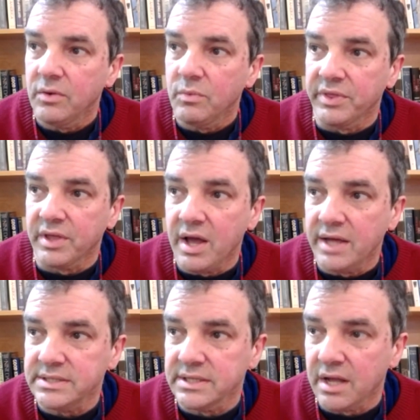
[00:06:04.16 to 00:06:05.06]
with
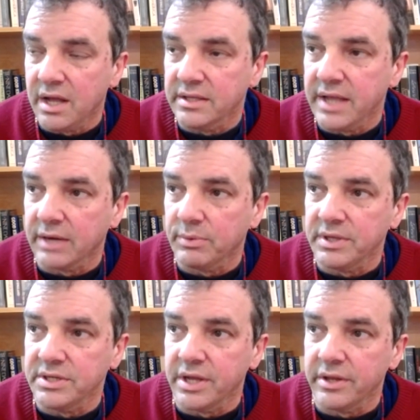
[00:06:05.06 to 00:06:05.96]
constant contact
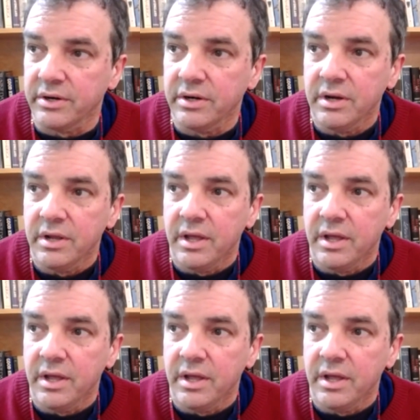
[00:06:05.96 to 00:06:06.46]
with each other